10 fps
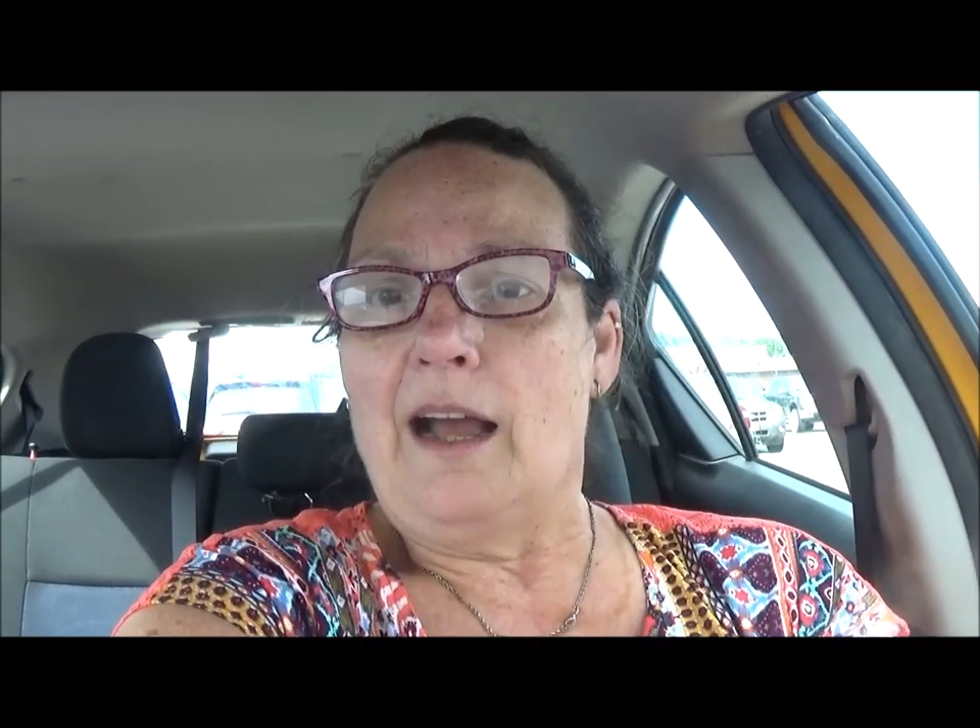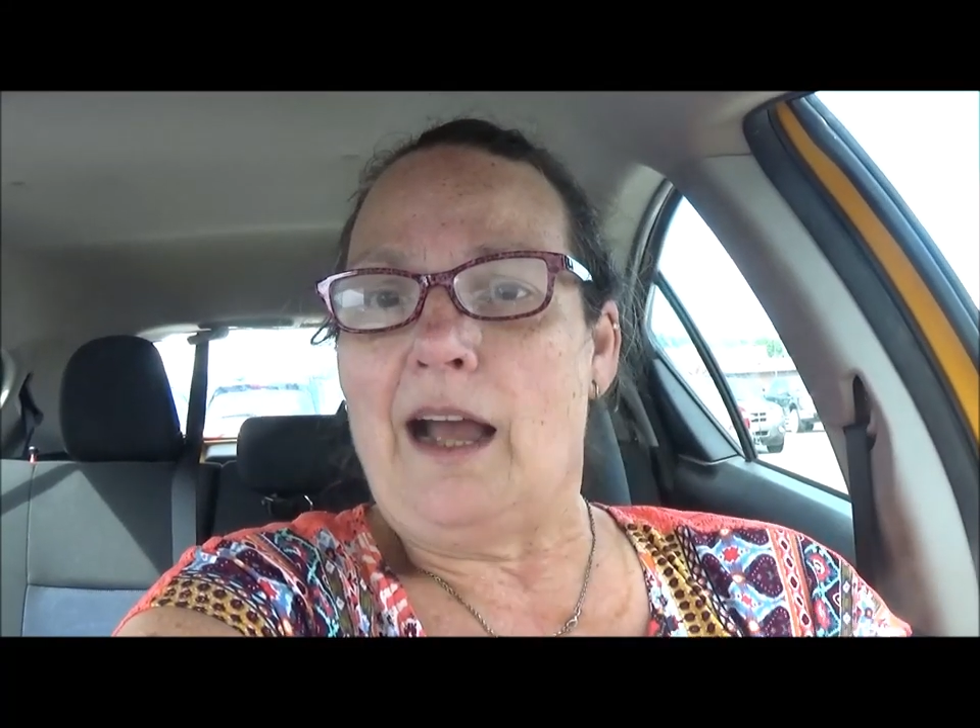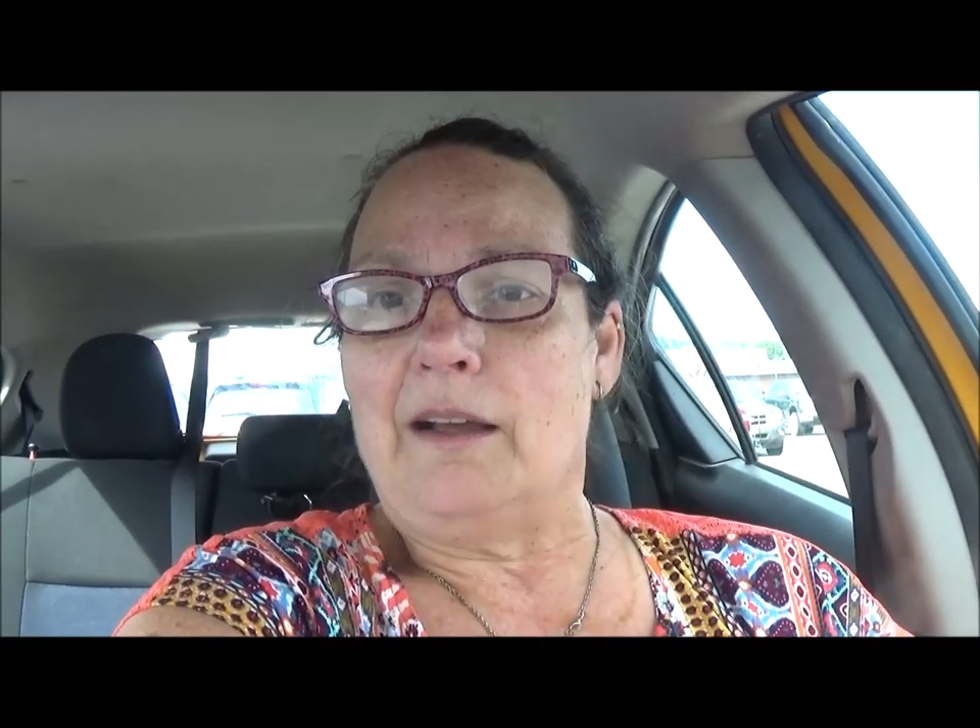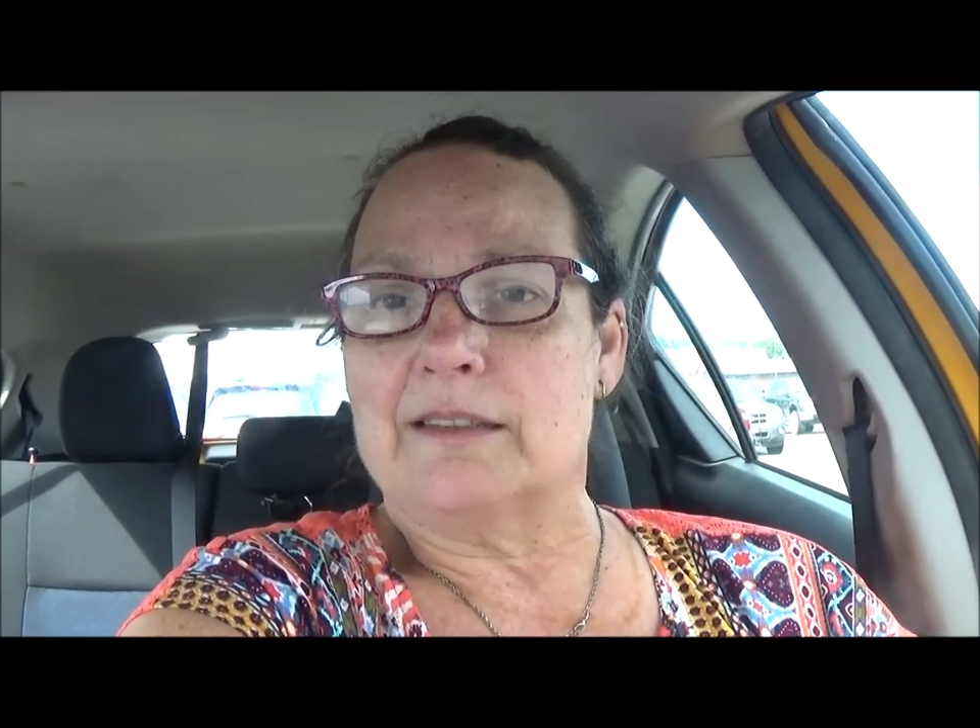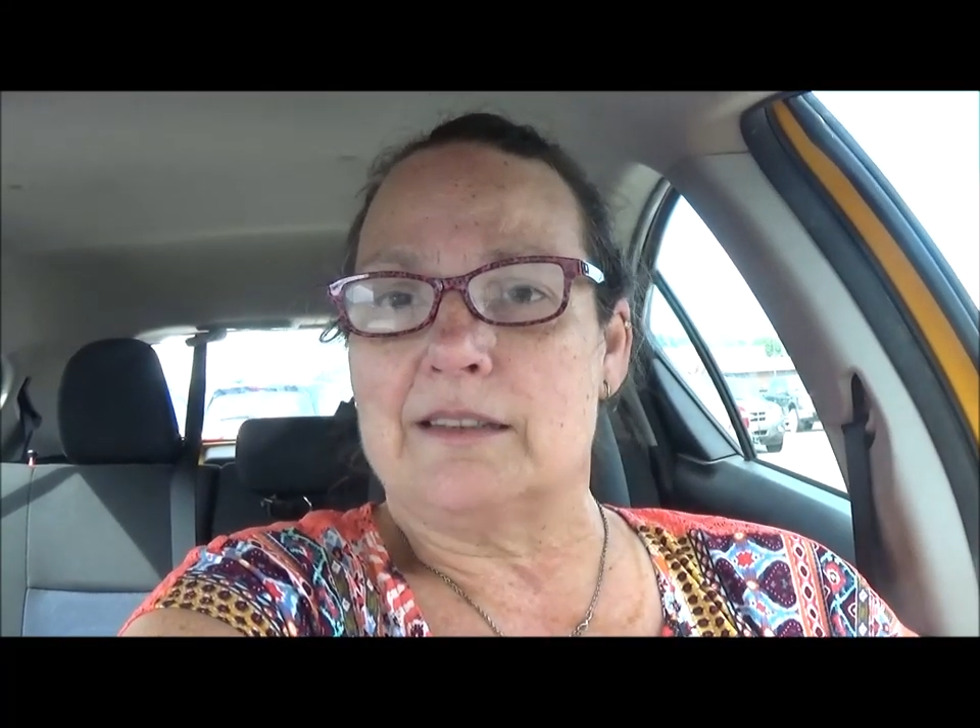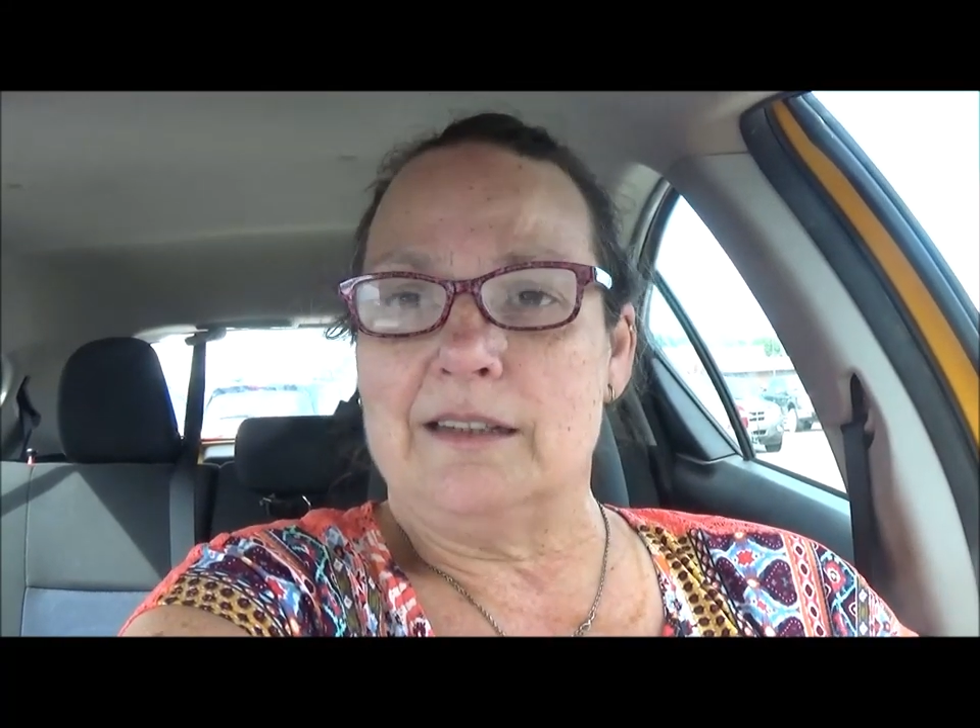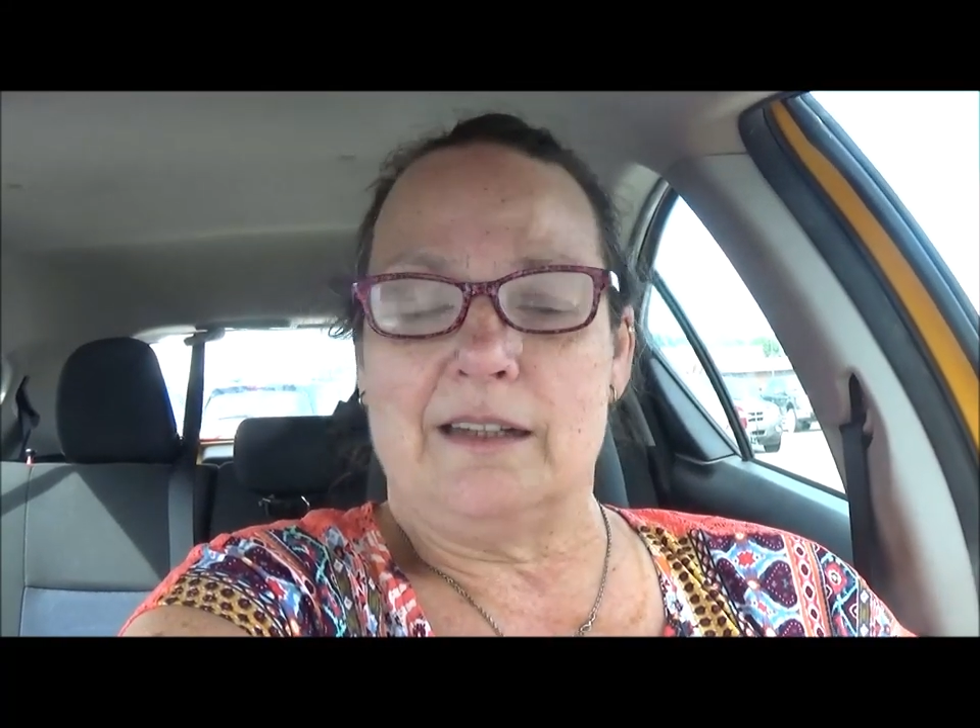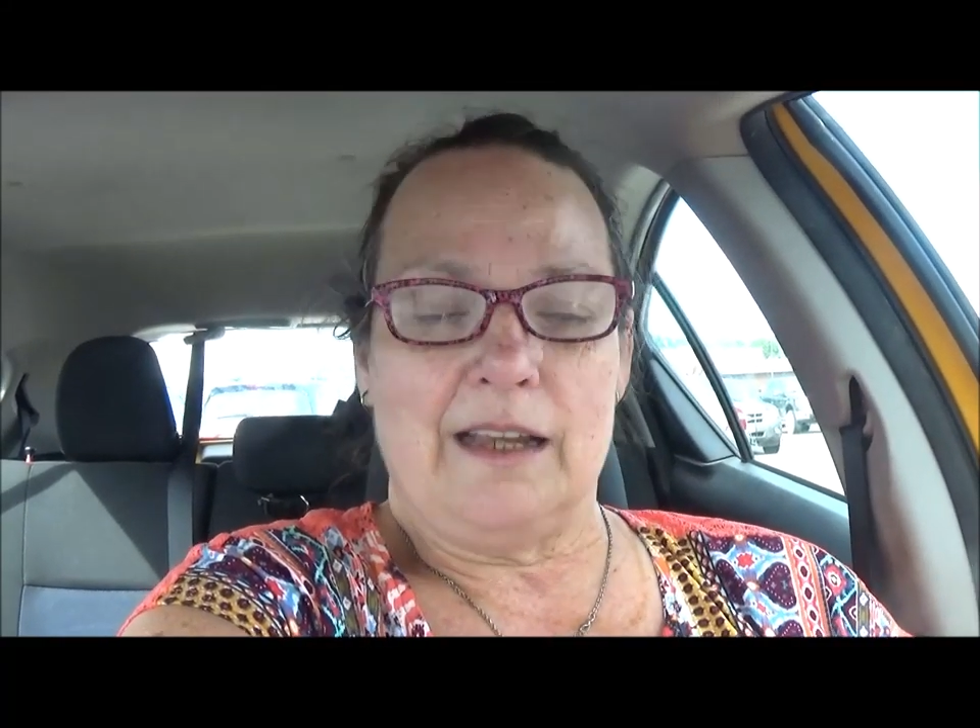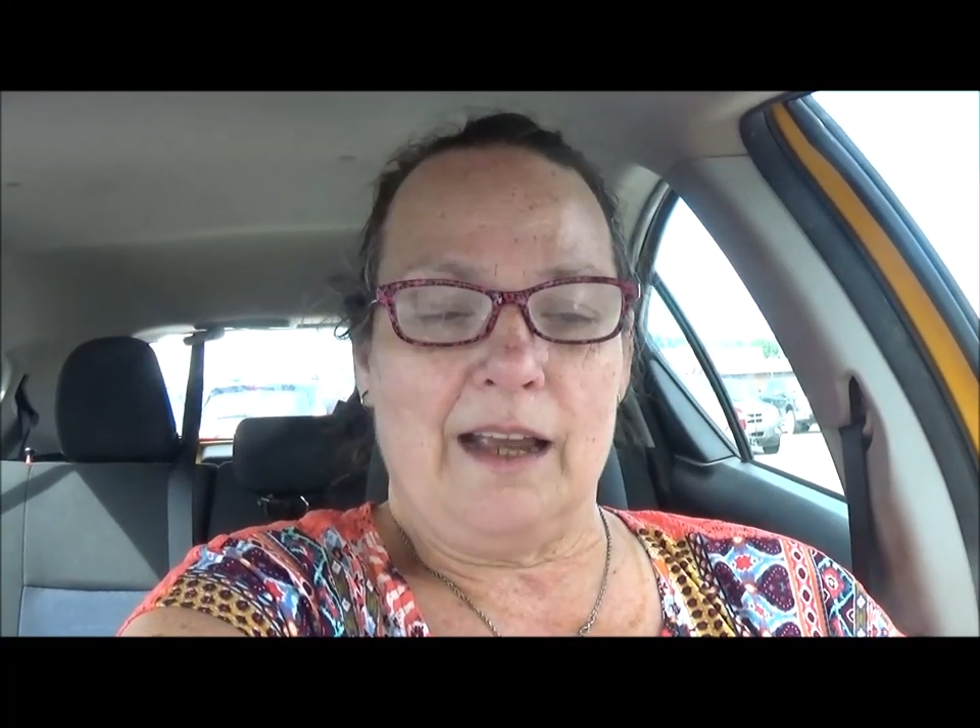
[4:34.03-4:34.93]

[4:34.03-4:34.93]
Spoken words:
I was cleaning the